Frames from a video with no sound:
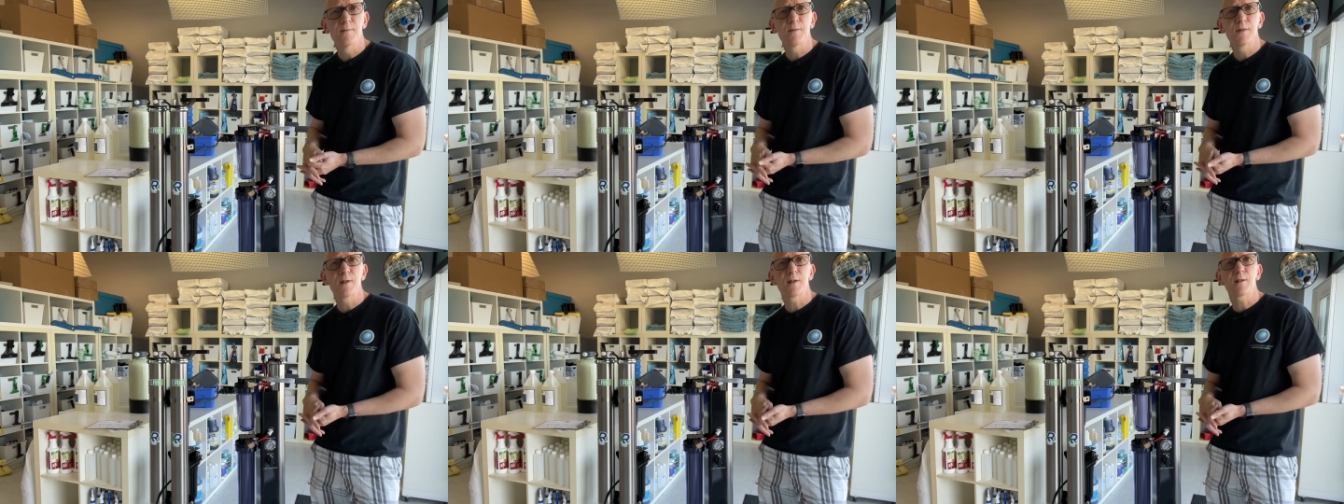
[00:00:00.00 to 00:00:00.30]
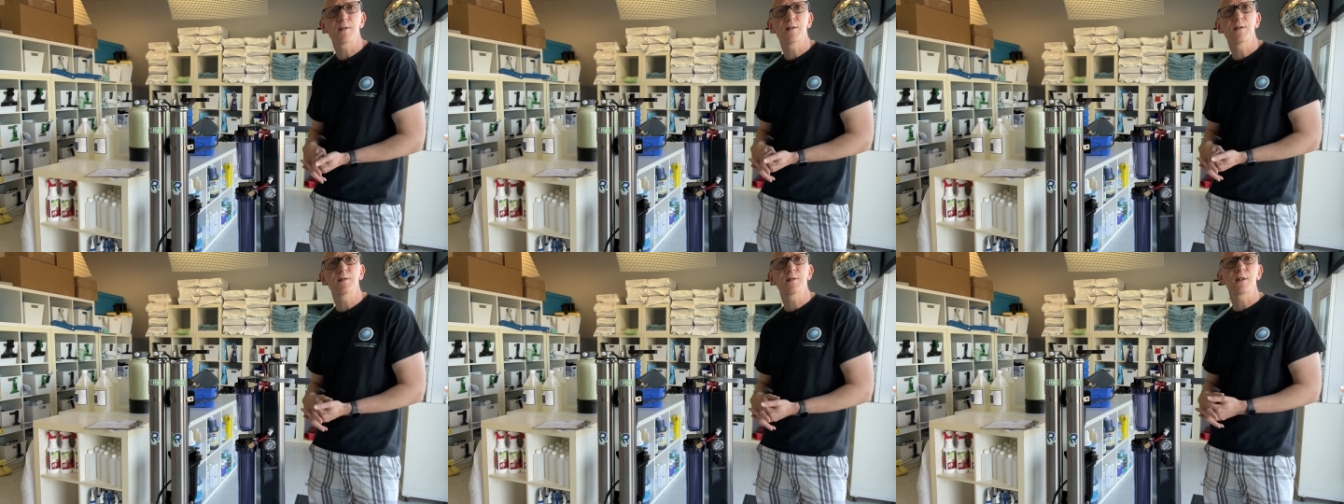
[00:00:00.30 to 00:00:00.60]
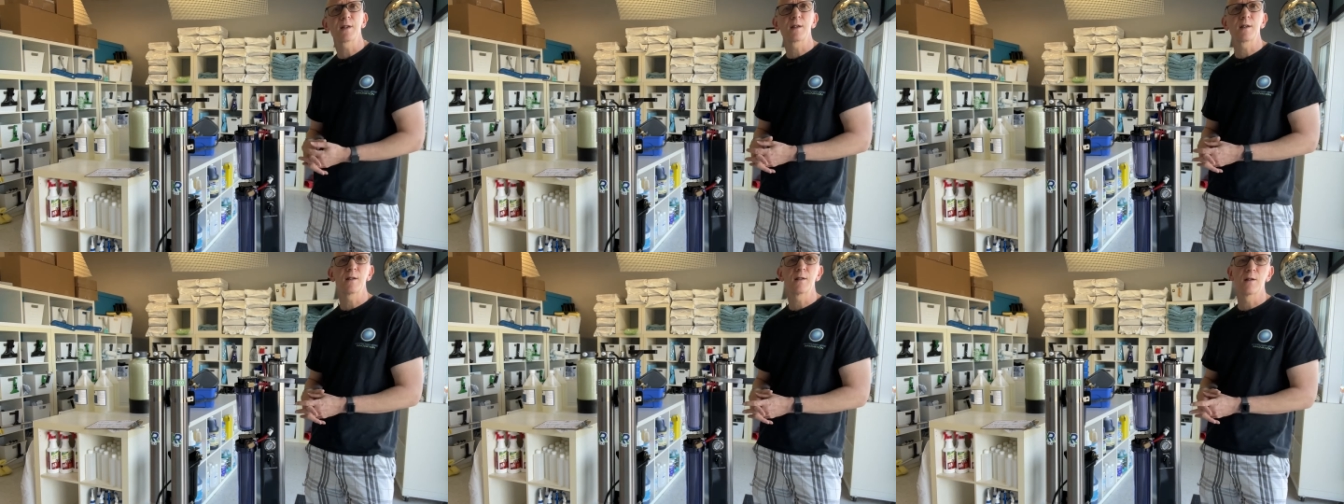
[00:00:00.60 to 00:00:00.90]
you're
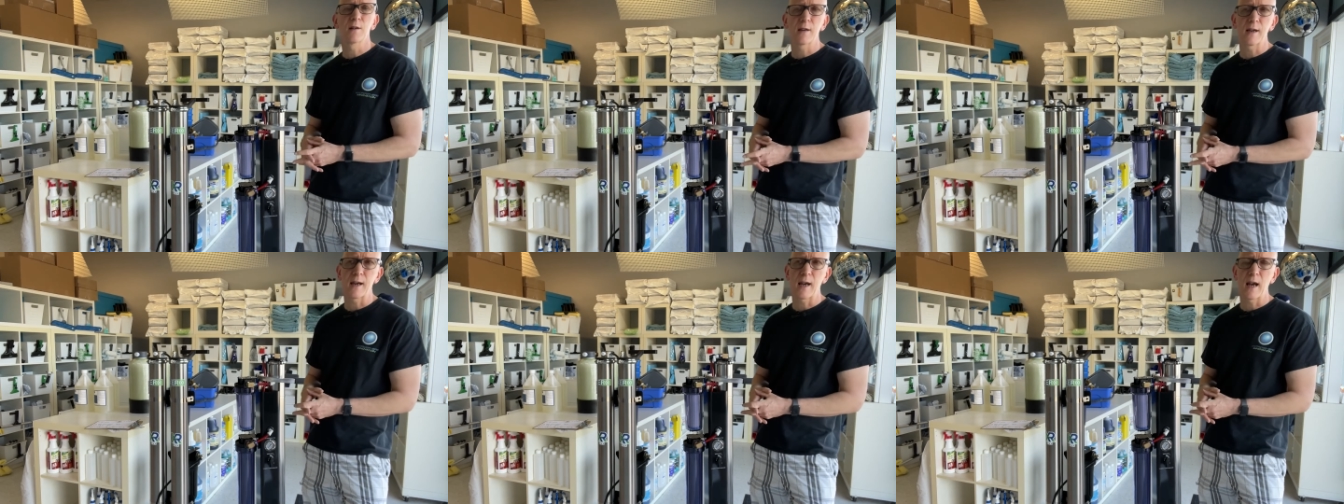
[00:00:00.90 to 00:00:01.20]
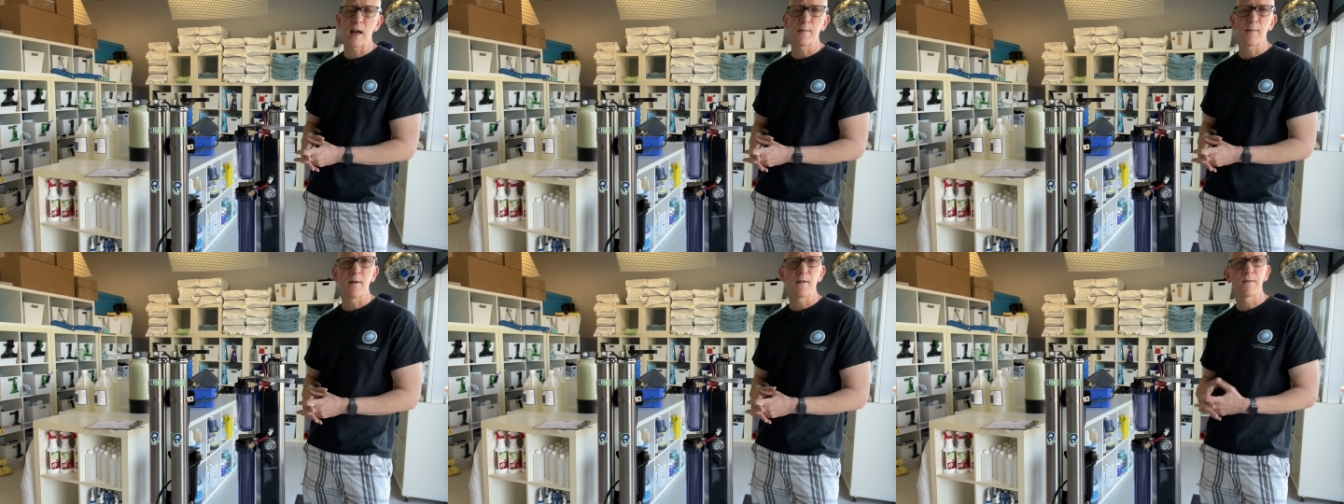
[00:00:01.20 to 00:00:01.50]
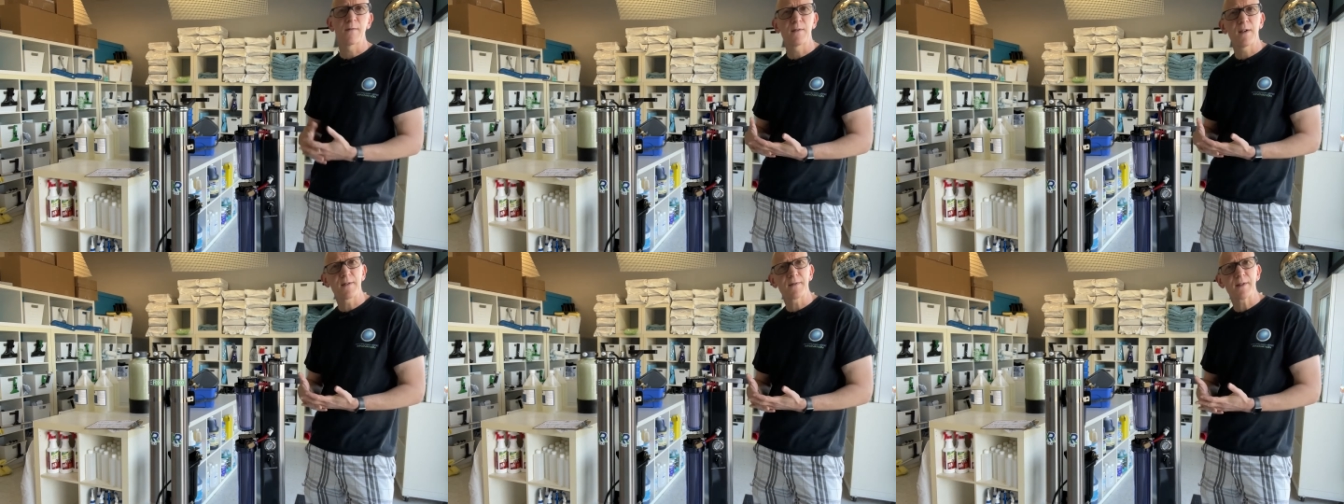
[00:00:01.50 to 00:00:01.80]
usually looking at
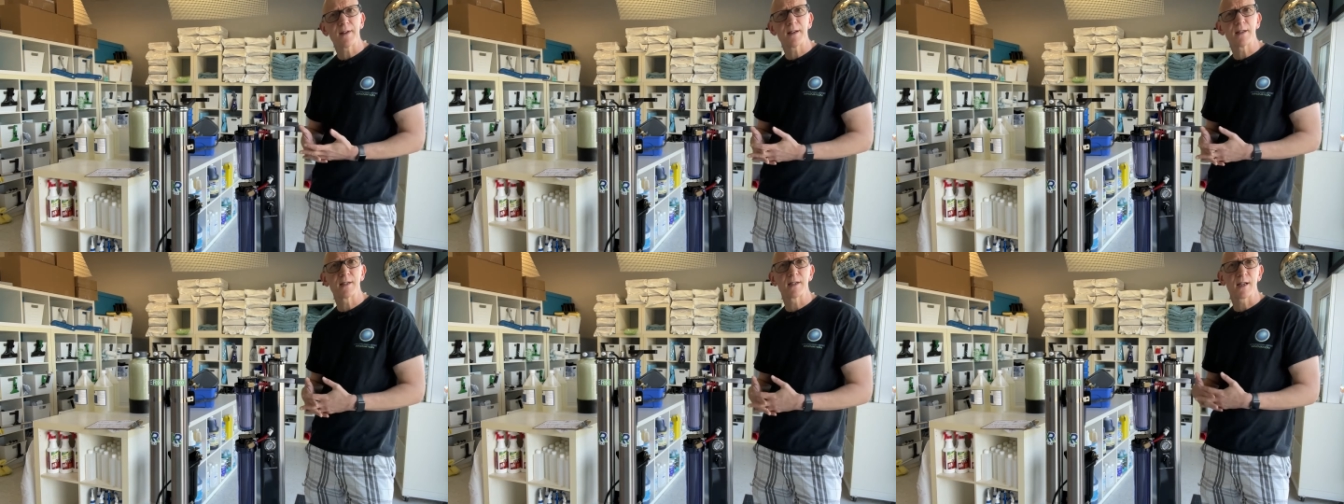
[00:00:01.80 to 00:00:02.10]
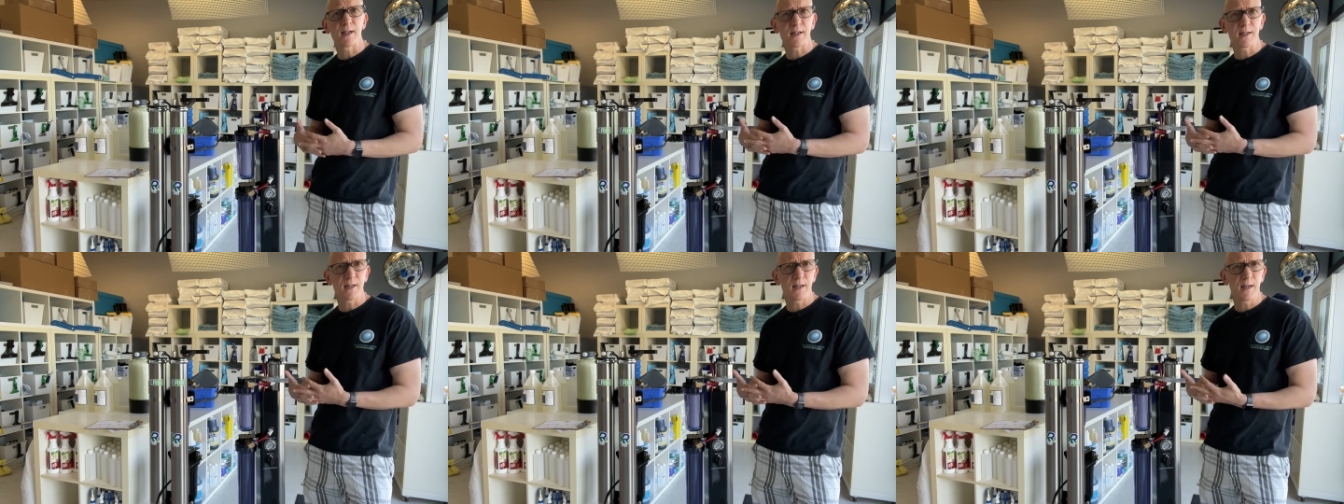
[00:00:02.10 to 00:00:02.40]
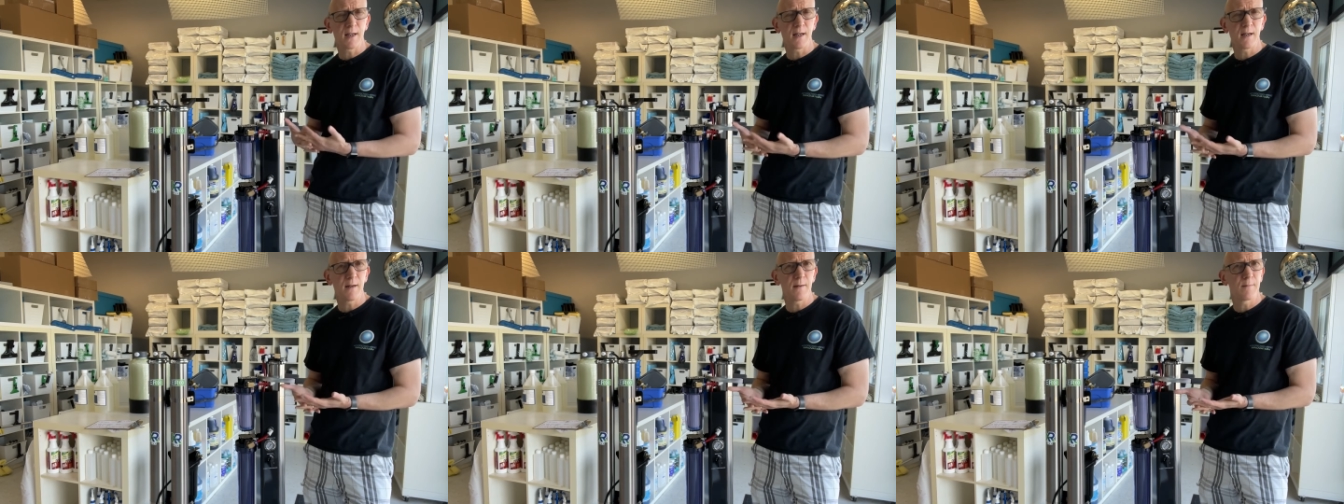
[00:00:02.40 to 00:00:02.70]
about 50 to
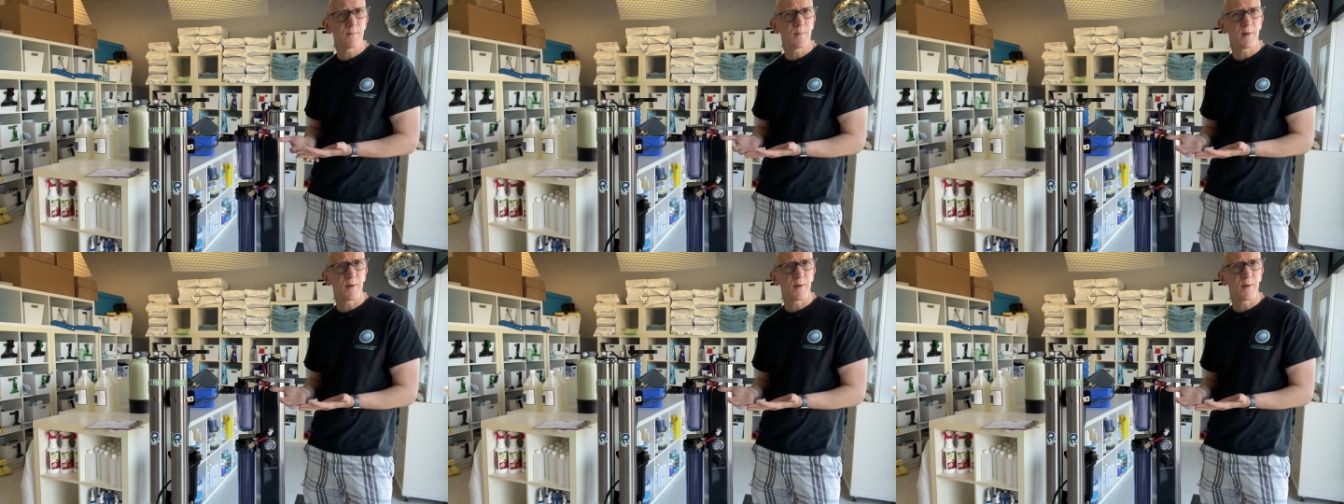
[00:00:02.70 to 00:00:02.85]
60